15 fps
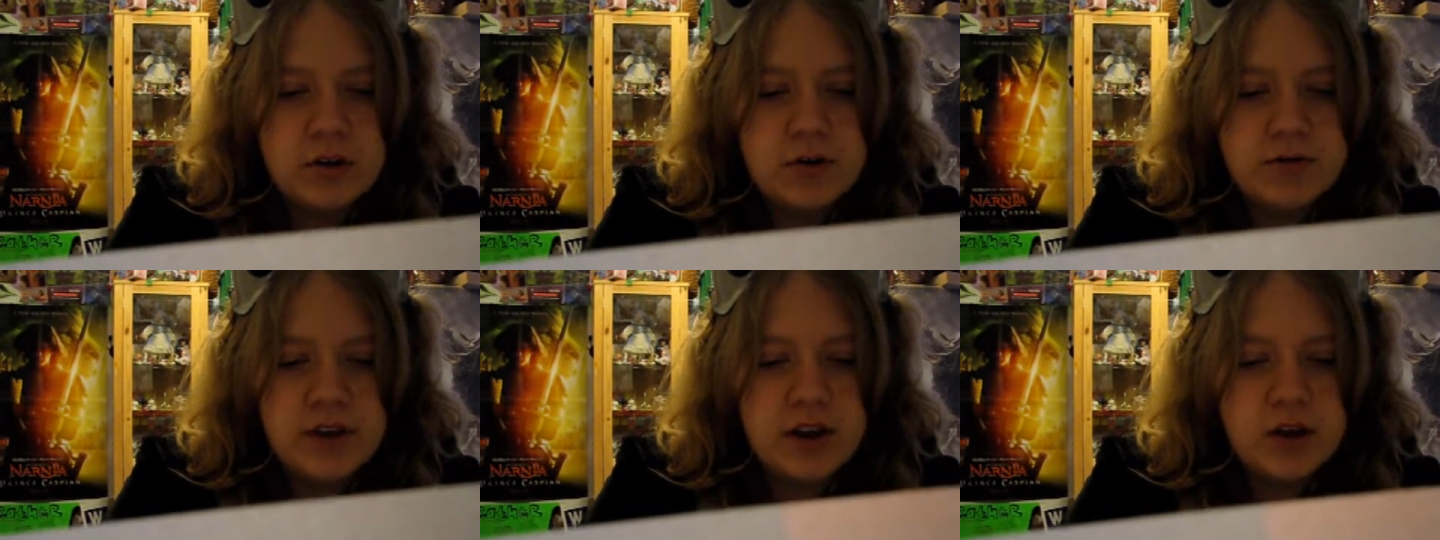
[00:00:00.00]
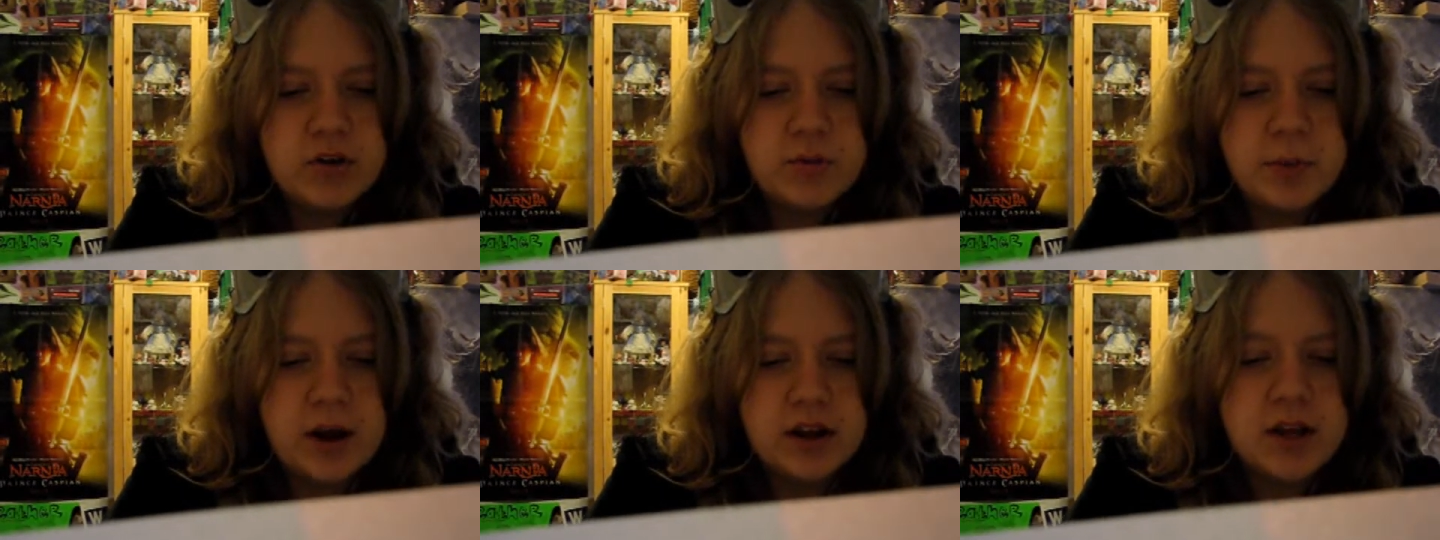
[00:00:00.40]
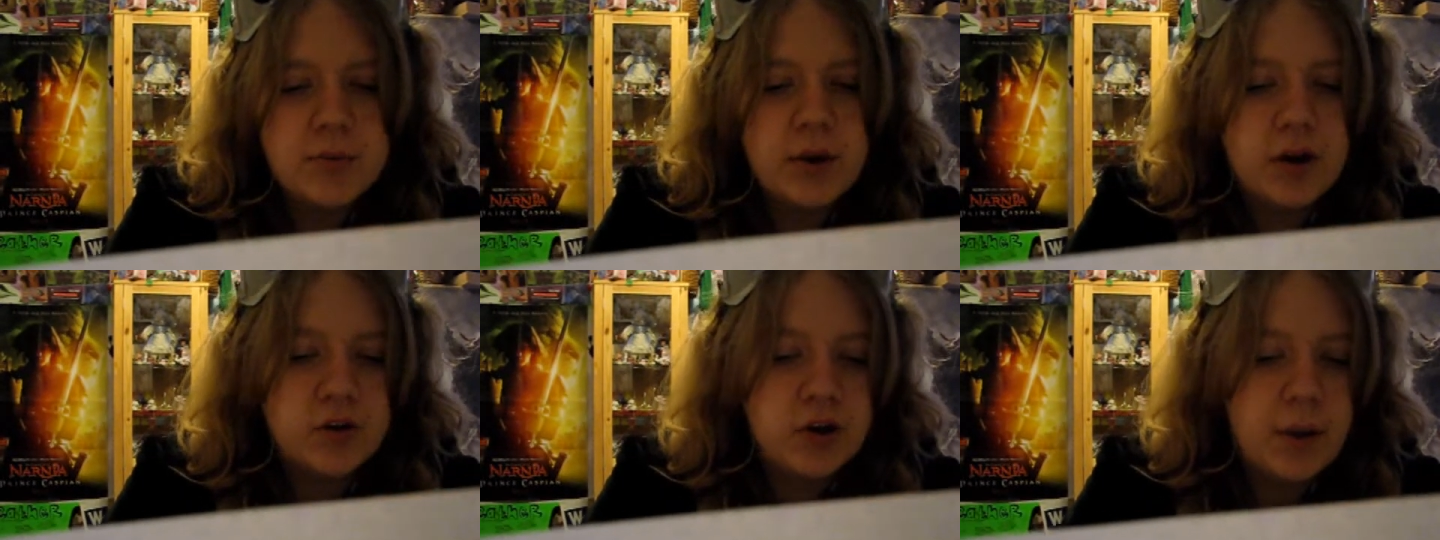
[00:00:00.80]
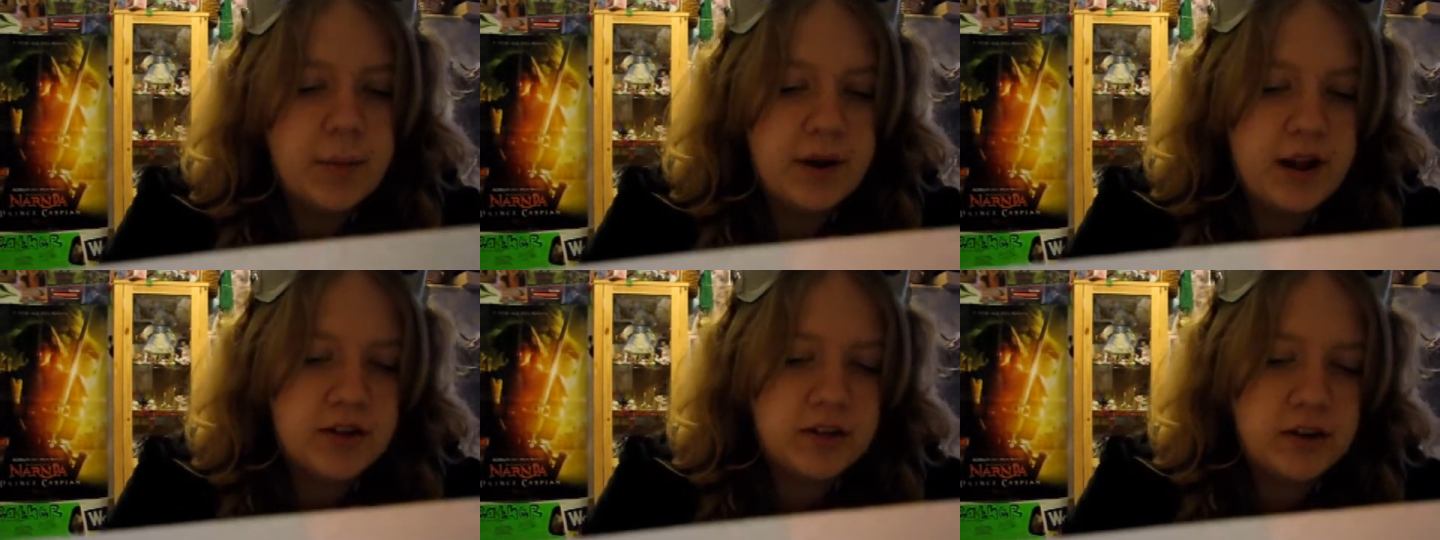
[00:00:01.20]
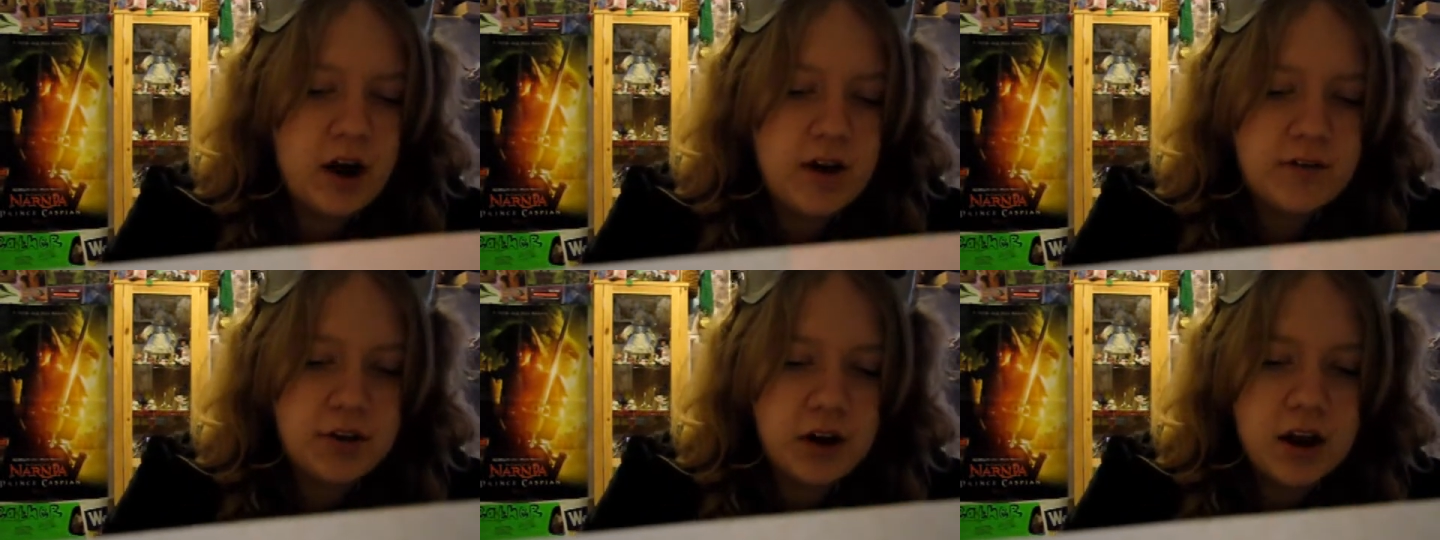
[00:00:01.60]
Her fingers barely brushed up against the
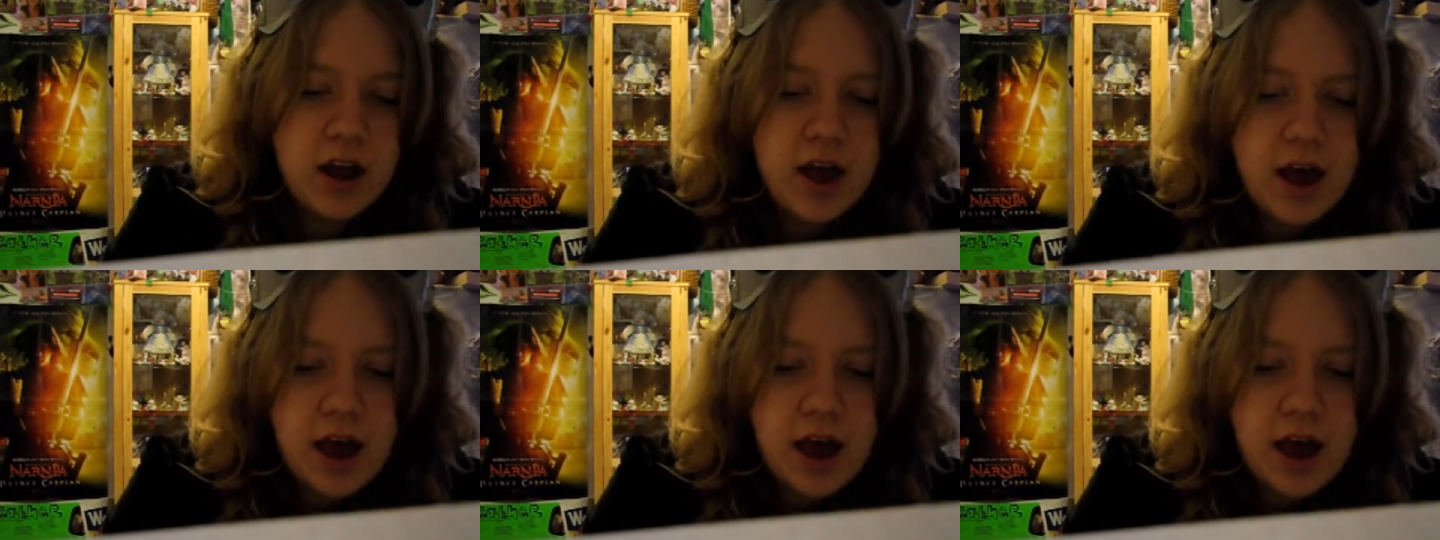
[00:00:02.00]
cover